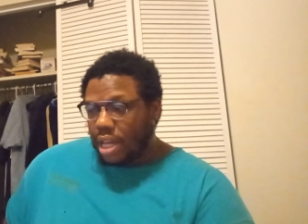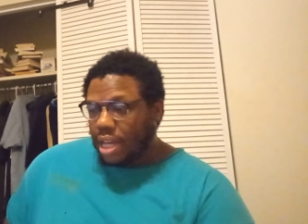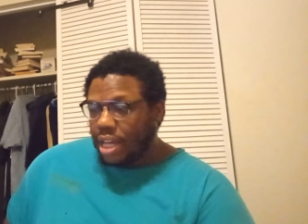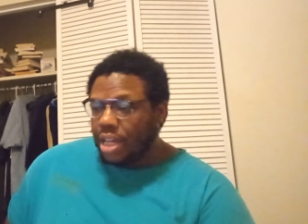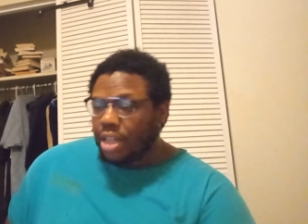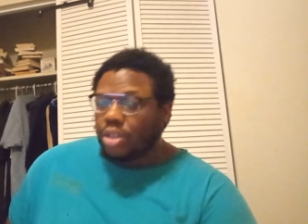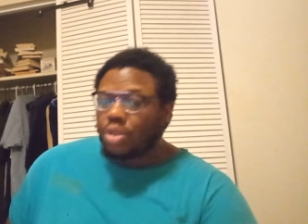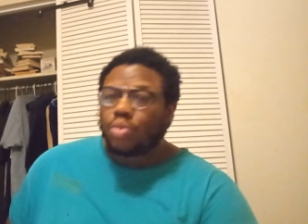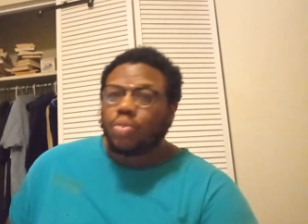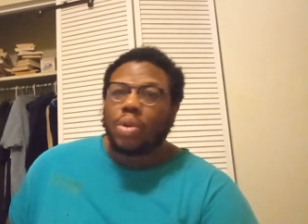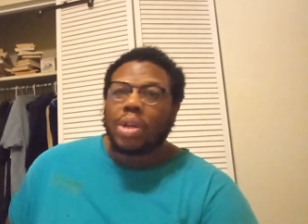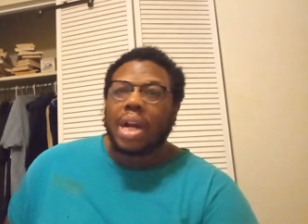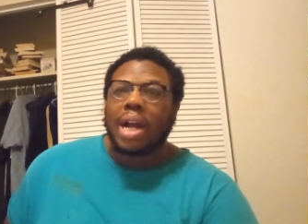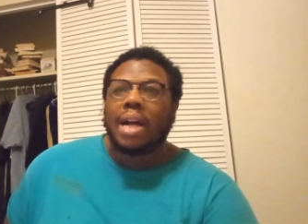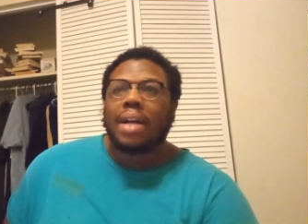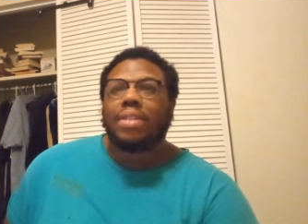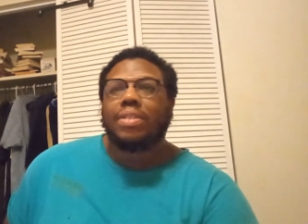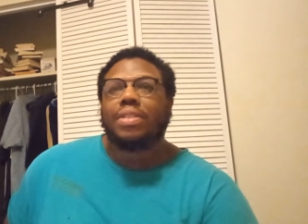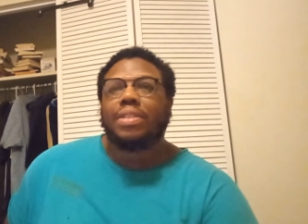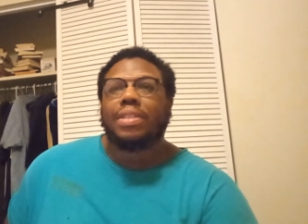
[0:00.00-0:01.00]
Here's what
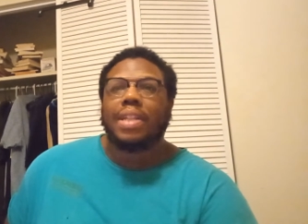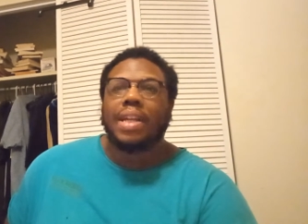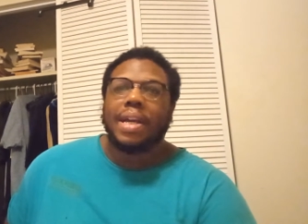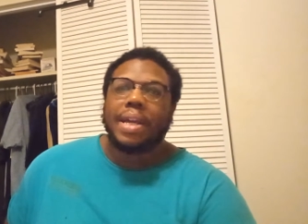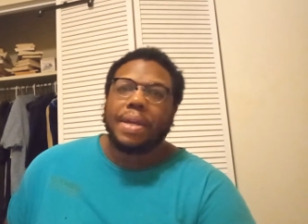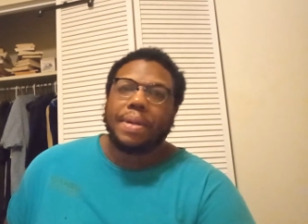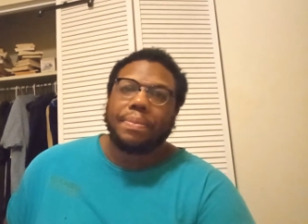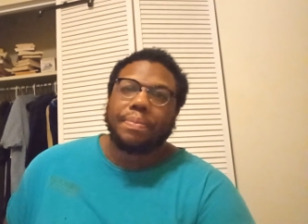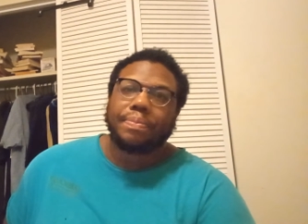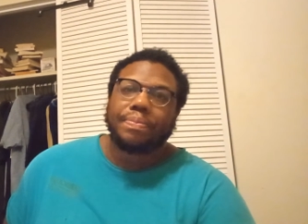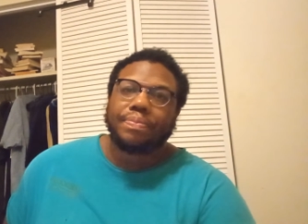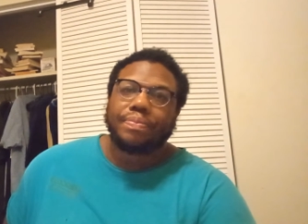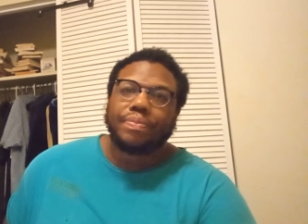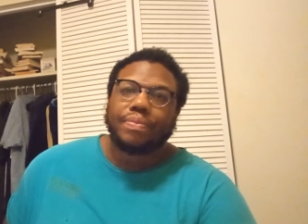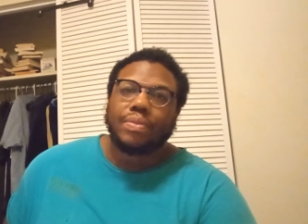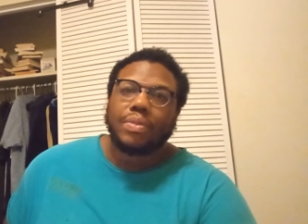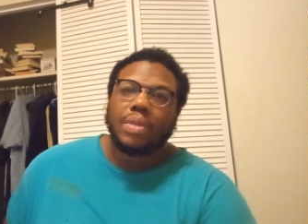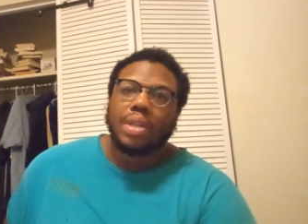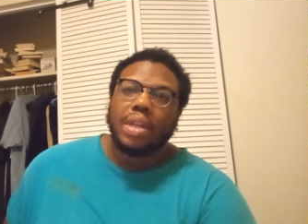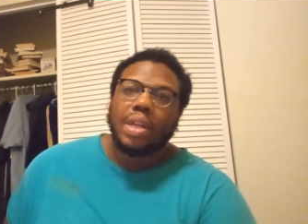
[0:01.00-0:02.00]
I'll say.
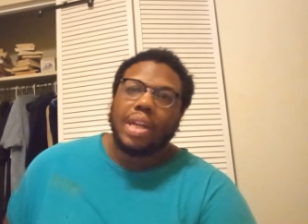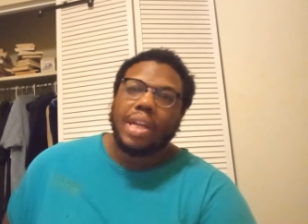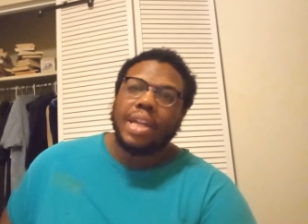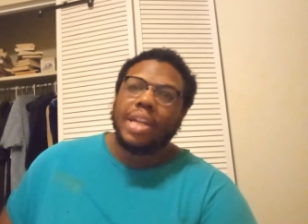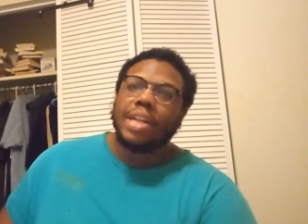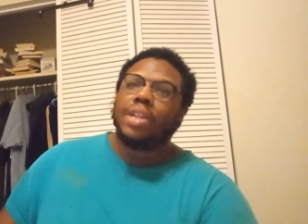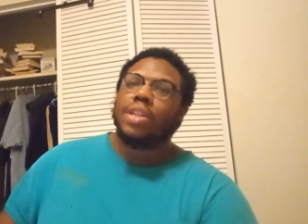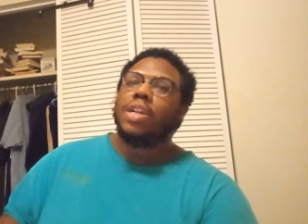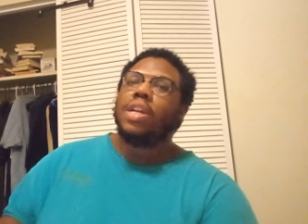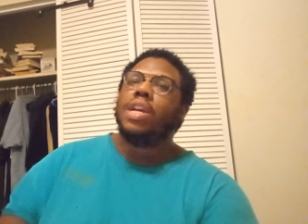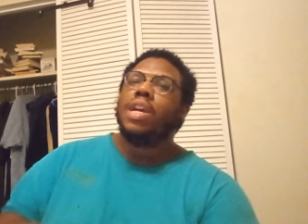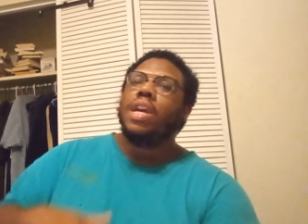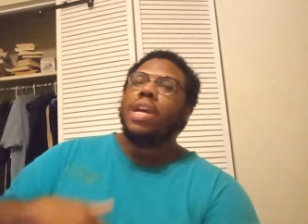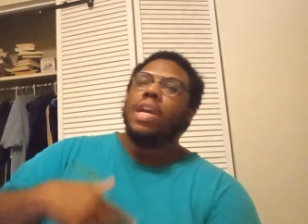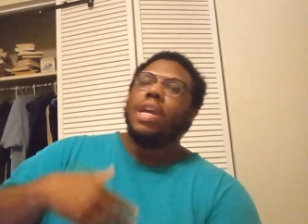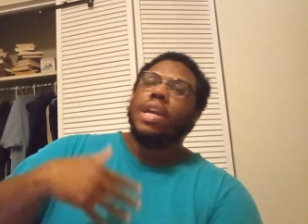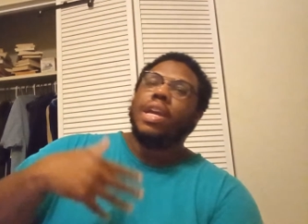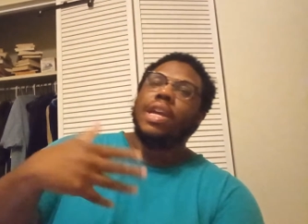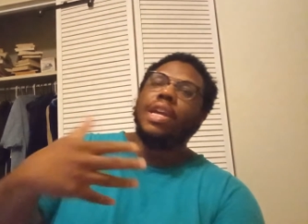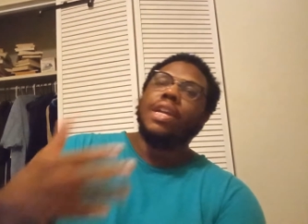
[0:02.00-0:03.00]
Here,
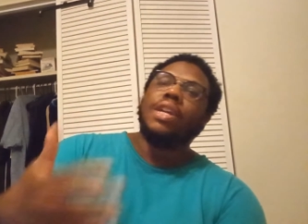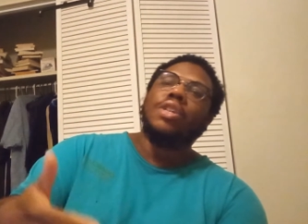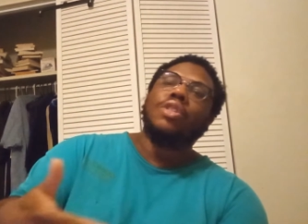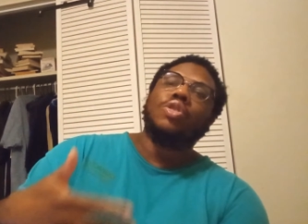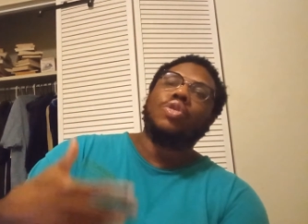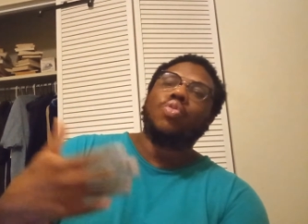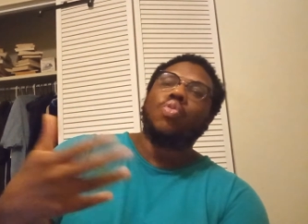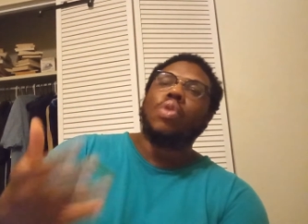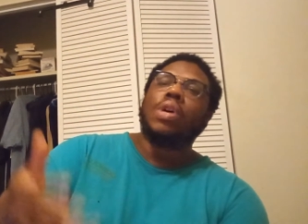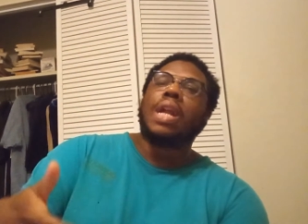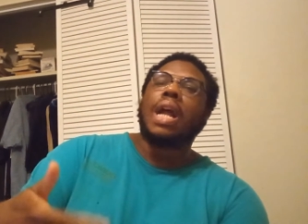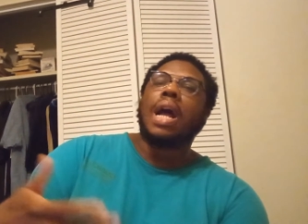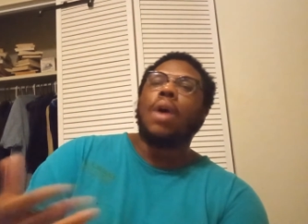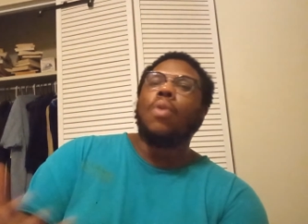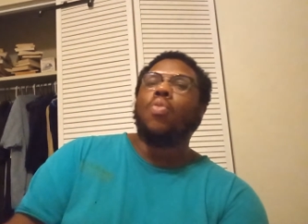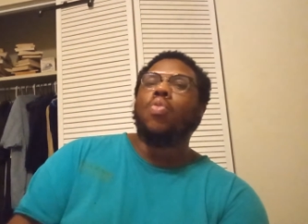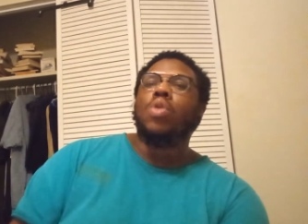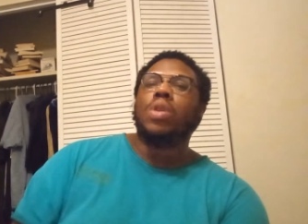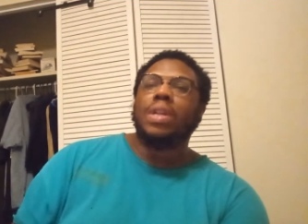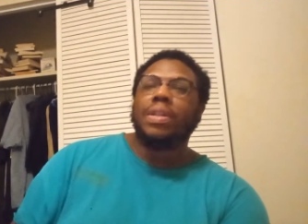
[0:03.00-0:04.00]
here's what I
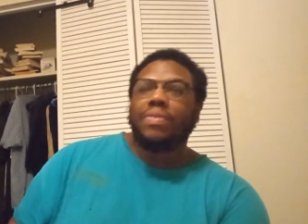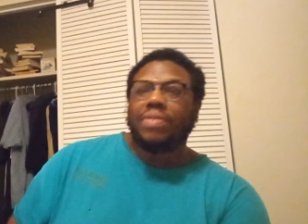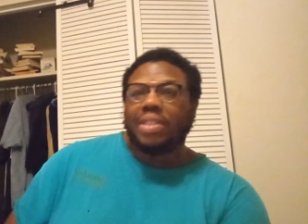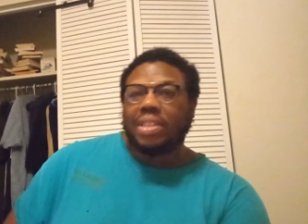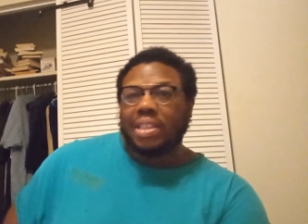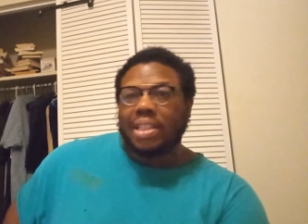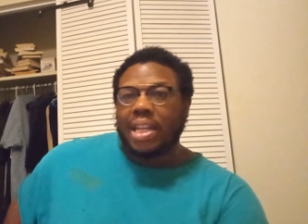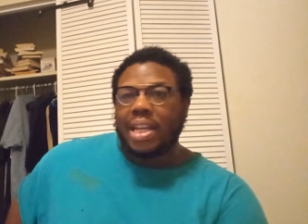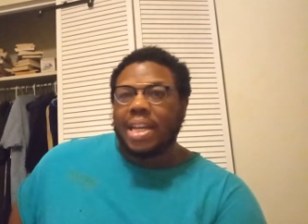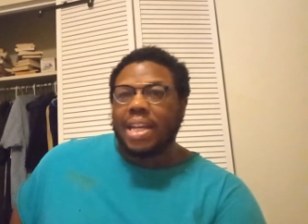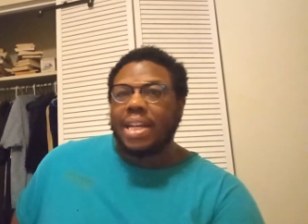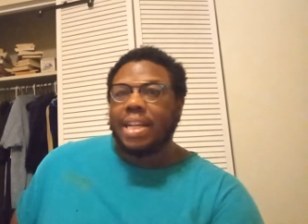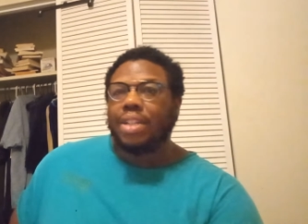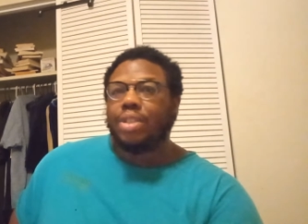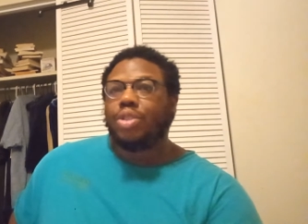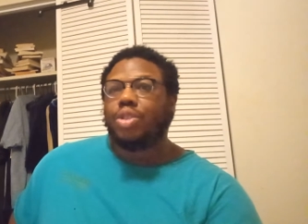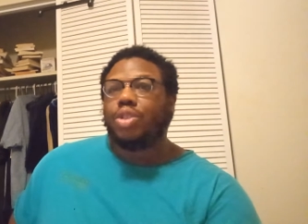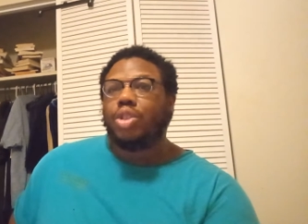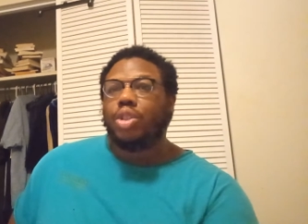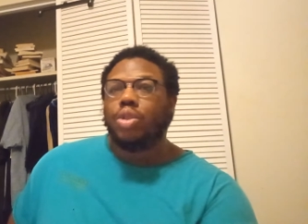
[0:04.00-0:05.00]
would have
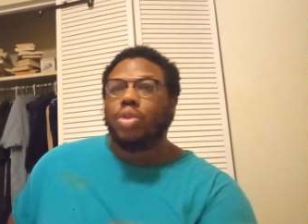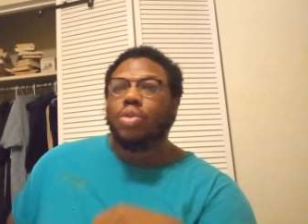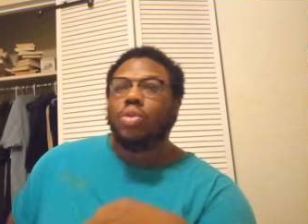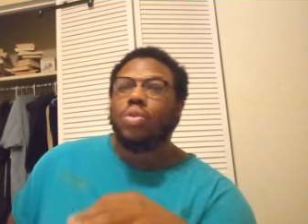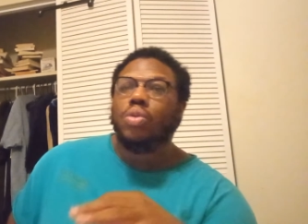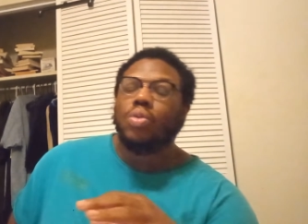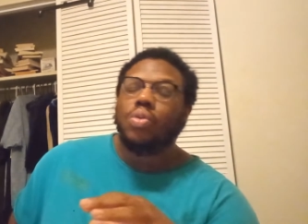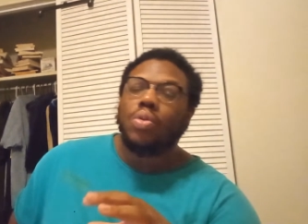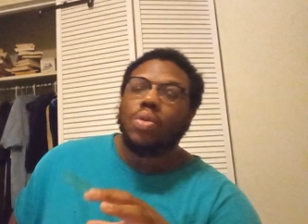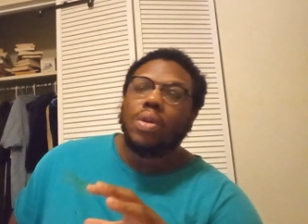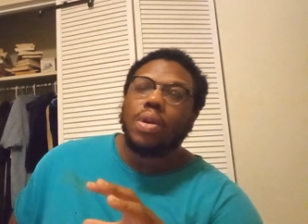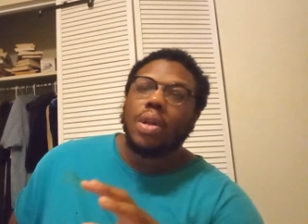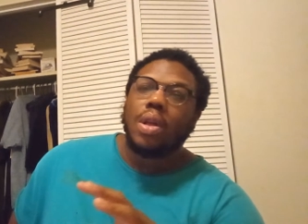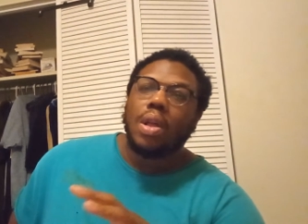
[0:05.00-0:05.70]
said to